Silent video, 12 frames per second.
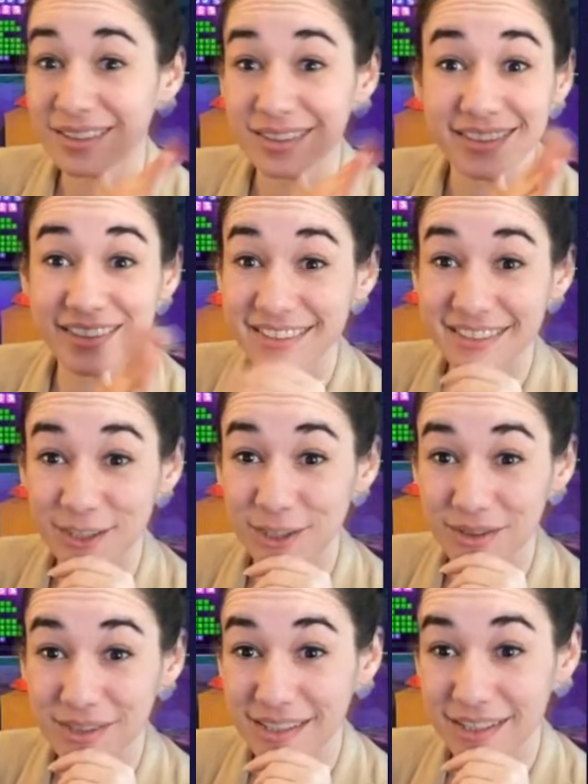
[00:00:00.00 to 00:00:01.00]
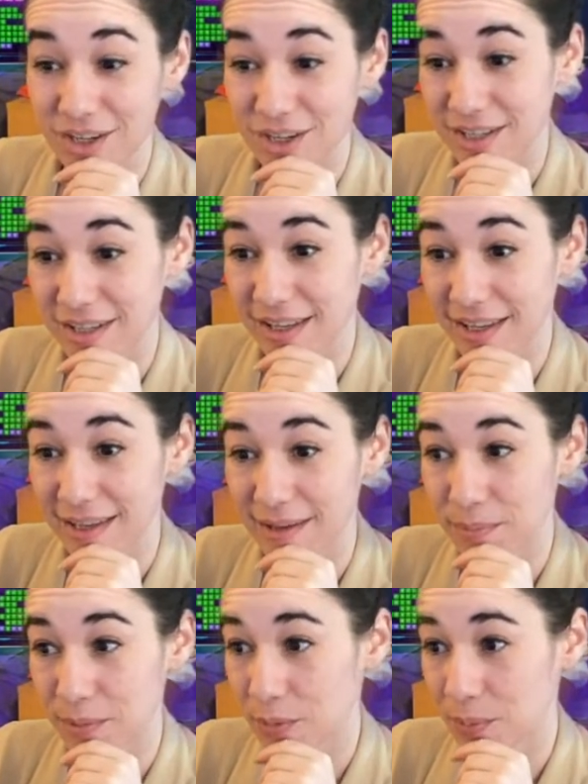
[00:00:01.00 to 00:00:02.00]
You just choose it. You just click it.
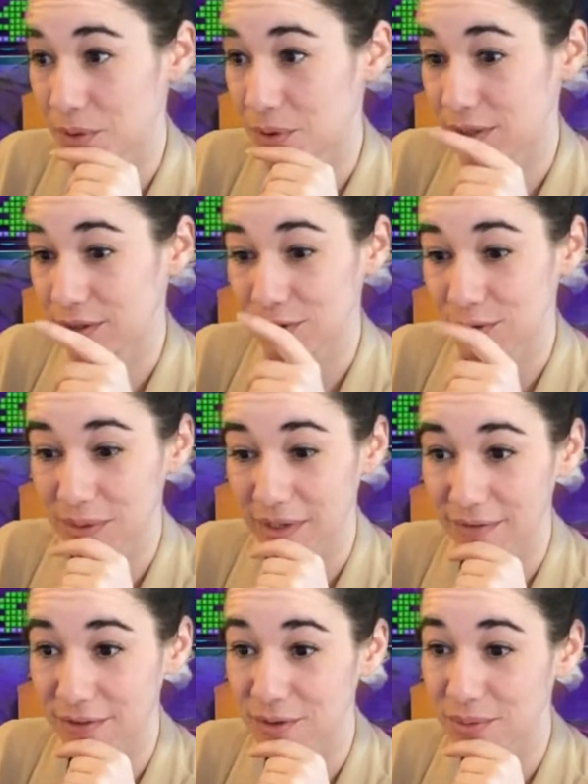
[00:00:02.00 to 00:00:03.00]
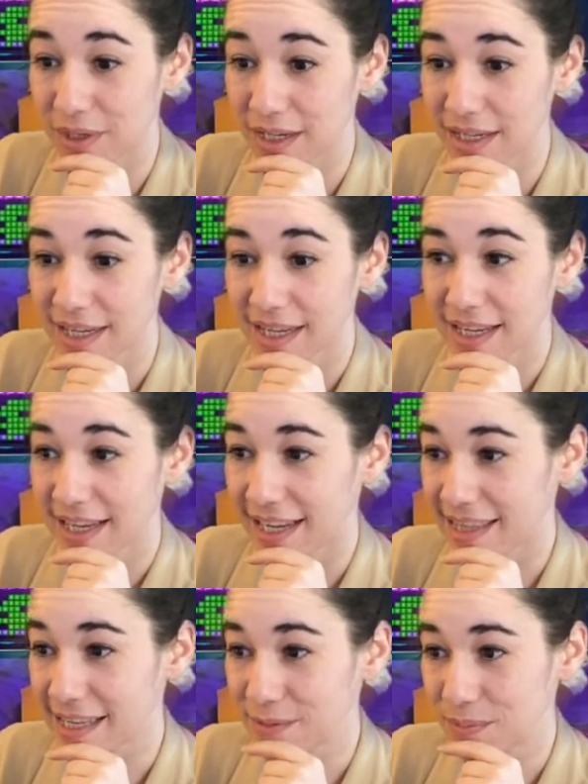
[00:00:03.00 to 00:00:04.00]
Boop. You can choose whatever you want,
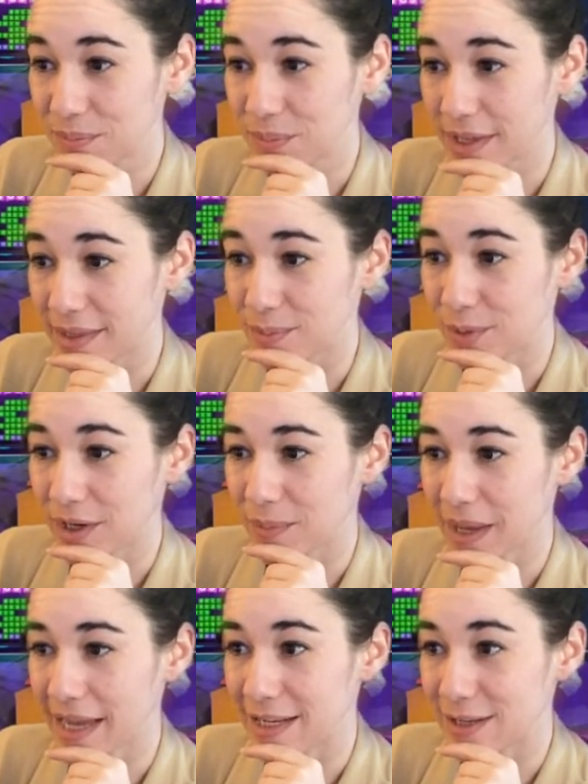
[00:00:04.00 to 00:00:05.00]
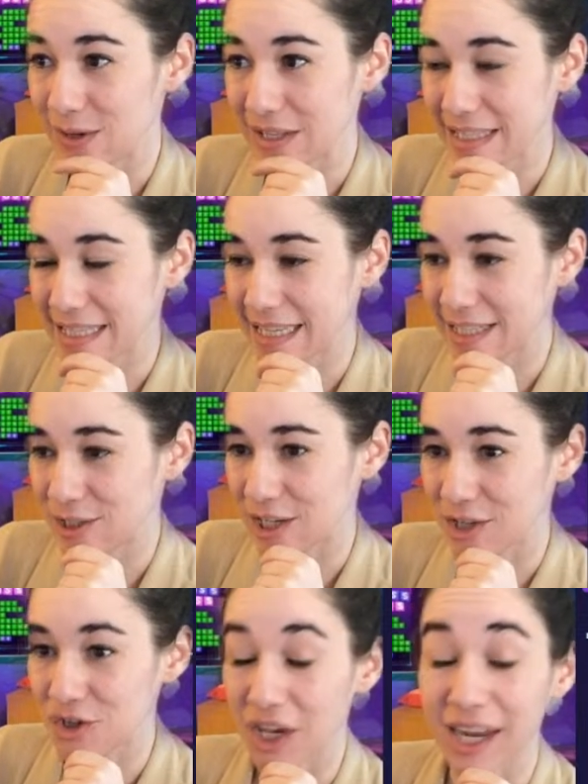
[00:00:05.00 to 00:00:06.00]
and then bring it back, and you can see he's
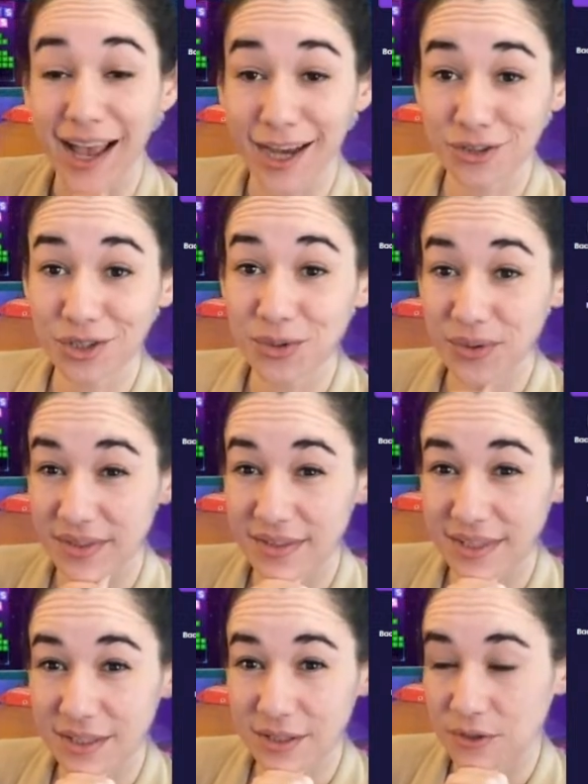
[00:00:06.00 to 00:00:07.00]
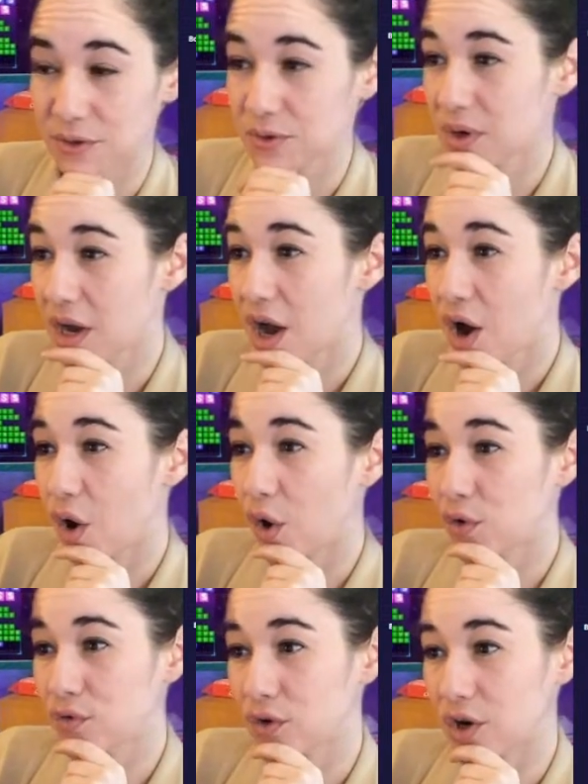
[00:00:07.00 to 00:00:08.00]
changing. And actually, you can see too,
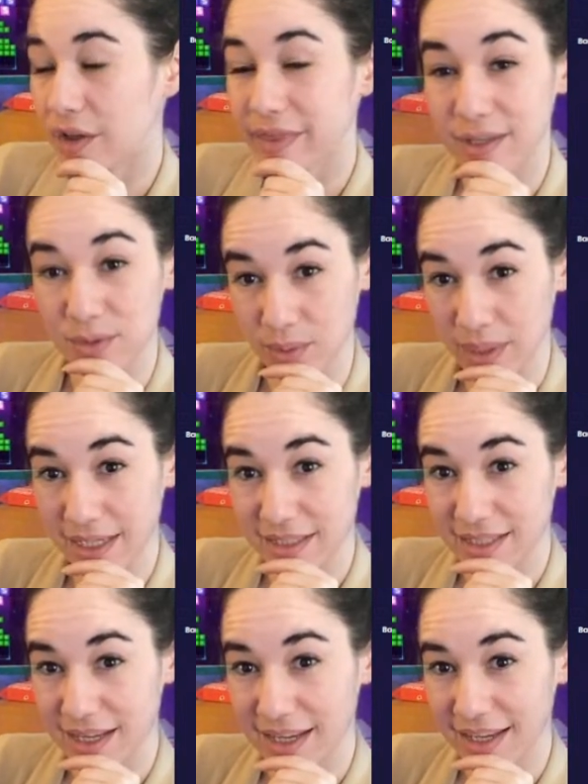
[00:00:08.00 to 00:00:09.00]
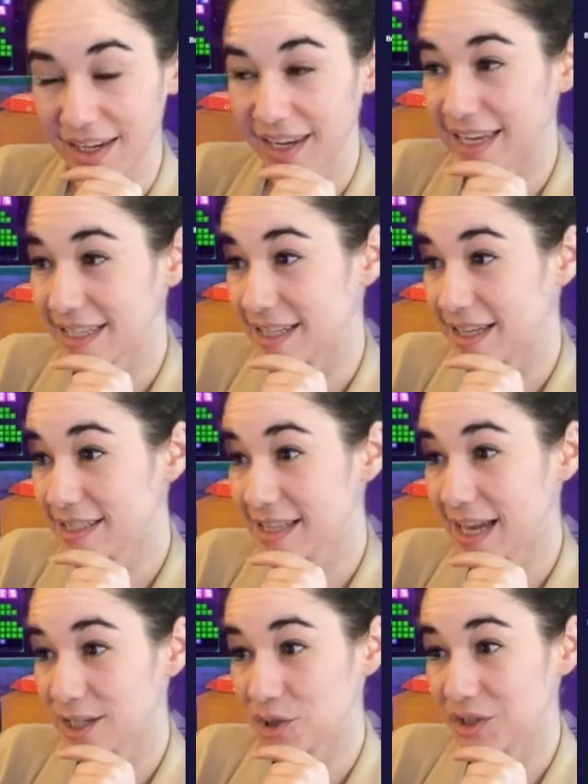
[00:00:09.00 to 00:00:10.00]
over on this right side, it does
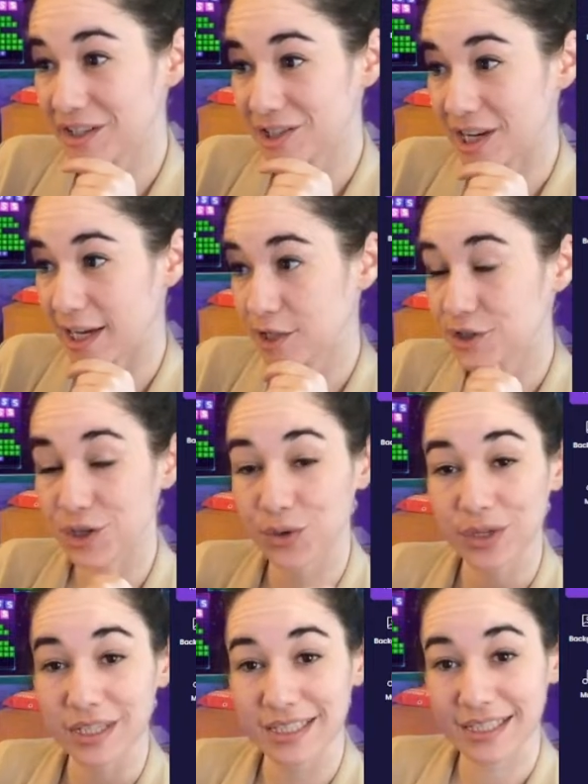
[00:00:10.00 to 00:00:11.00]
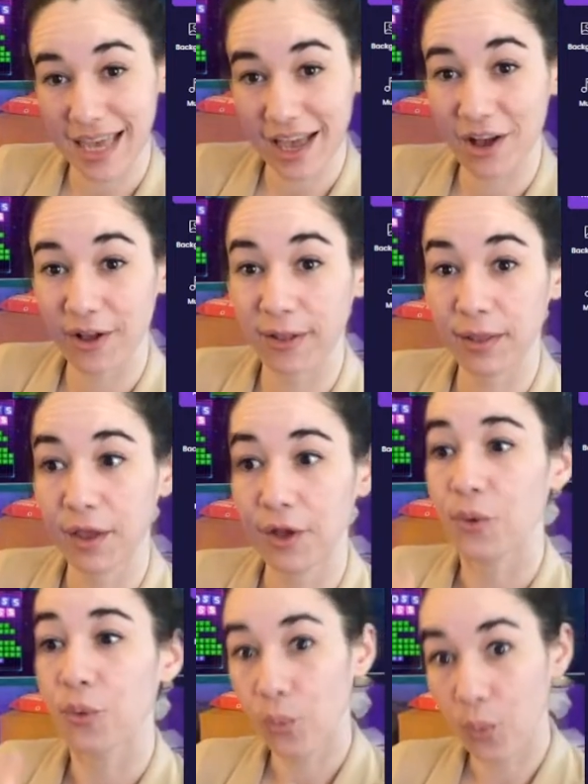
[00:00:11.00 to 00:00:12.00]
actually change, and you can tell
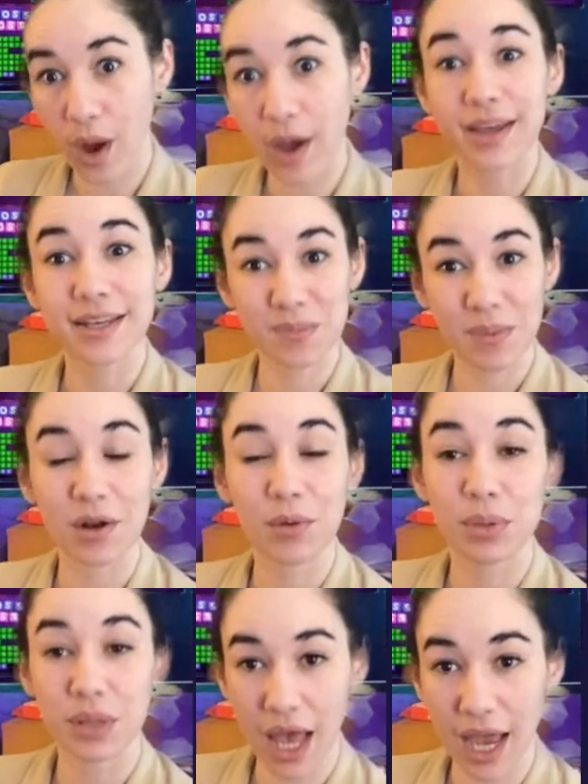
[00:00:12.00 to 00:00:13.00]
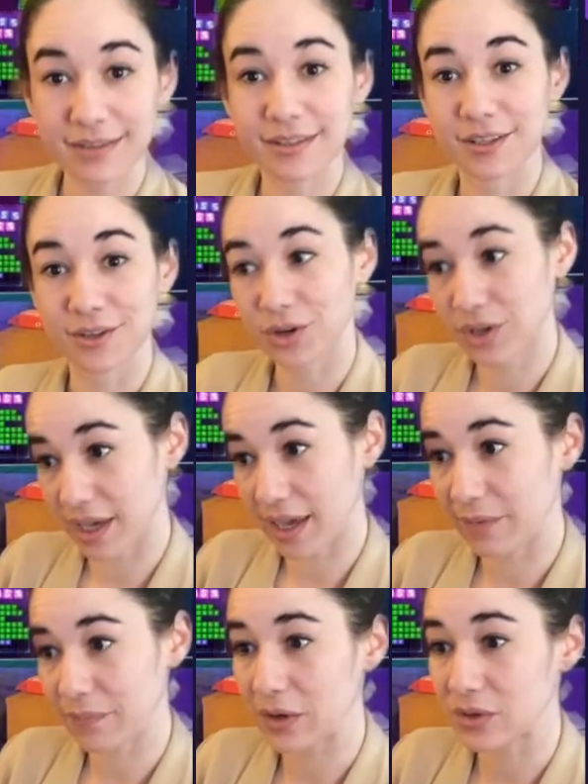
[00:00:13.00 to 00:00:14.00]
what has been applied to your
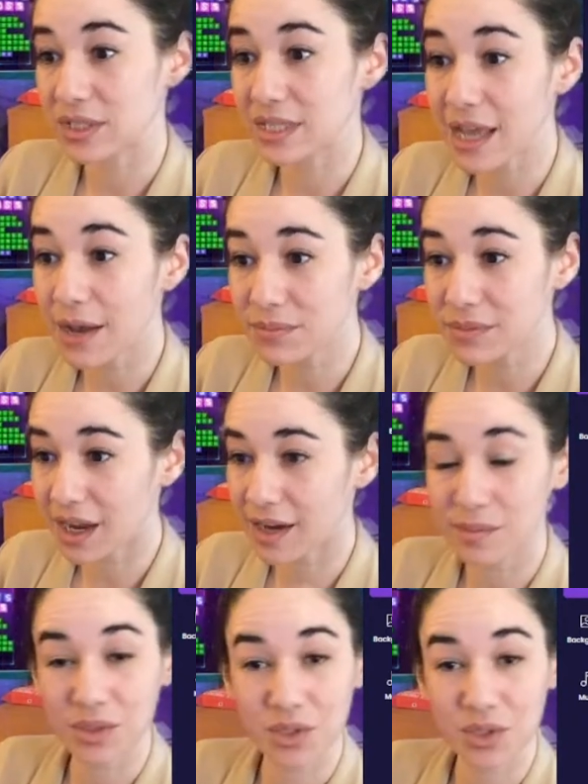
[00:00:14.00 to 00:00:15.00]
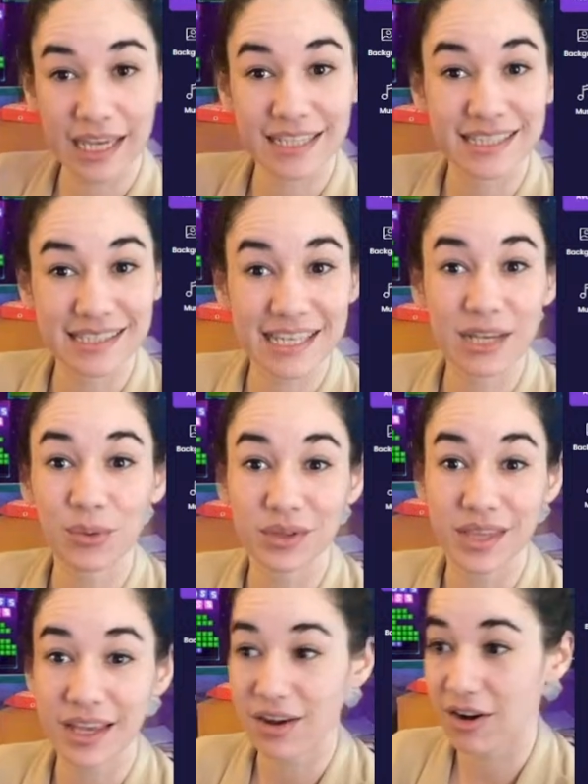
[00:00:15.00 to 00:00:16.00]
game. Now, sometimes you can't see what
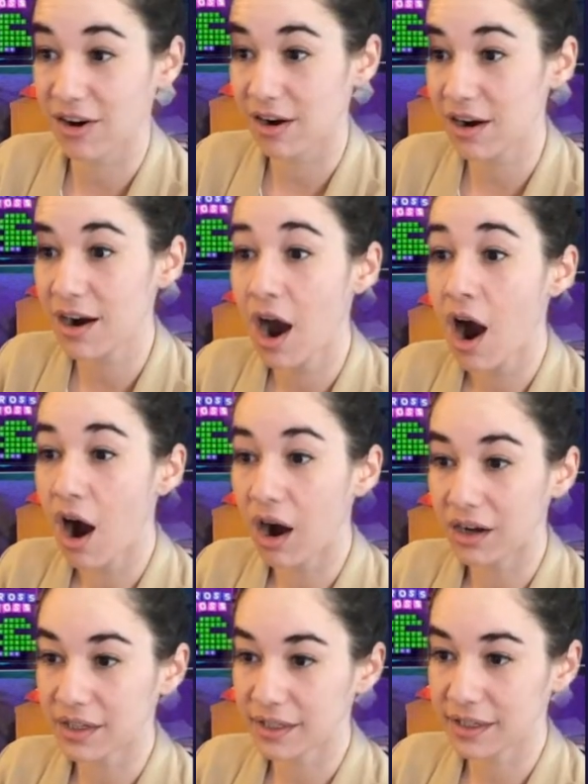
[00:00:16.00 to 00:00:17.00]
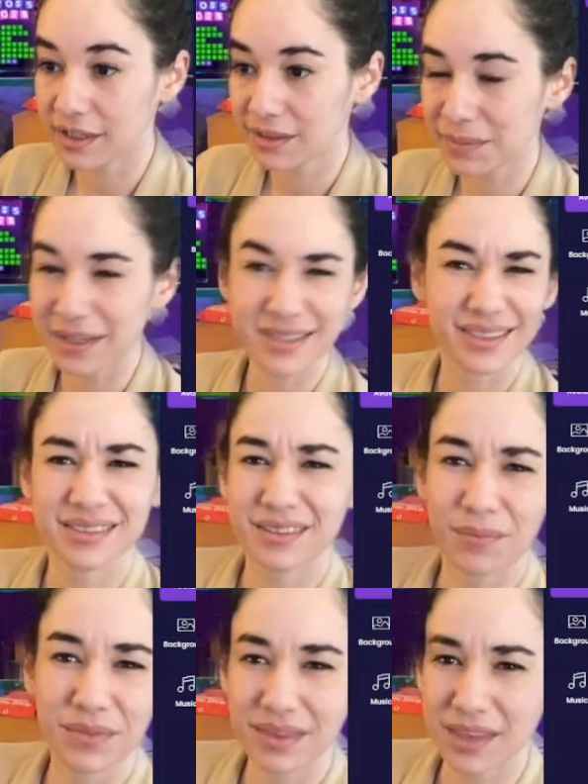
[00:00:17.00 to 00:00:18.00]
they are on here because it's
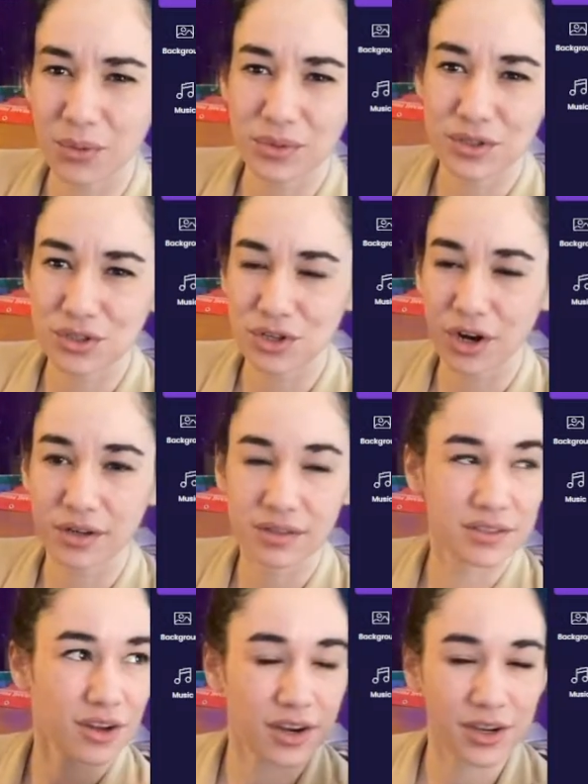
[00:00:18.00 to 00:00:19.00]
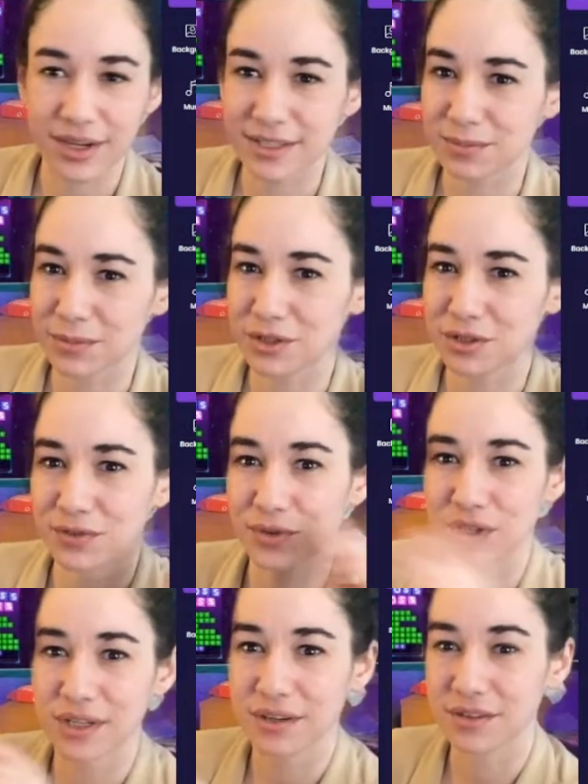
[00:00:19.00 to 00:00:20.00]
something that would start, sorry you guys, I'm not sure if you
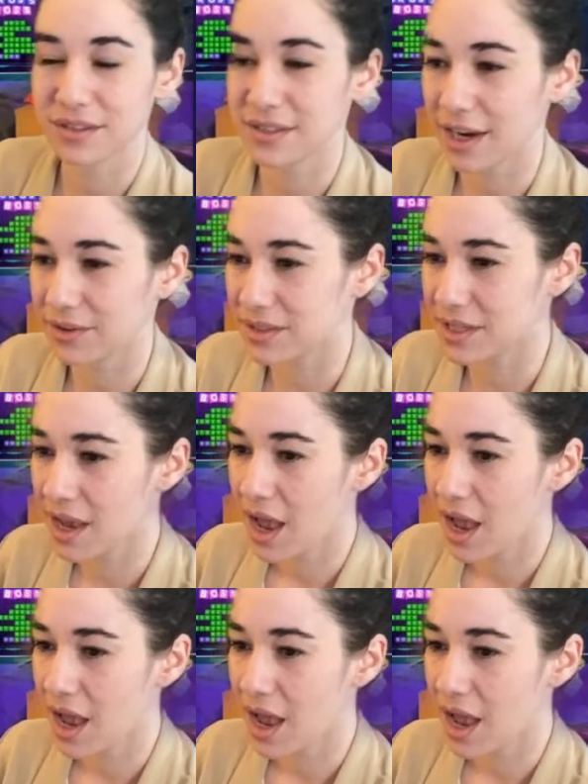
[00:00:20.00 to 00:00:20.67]
can hear the sirens,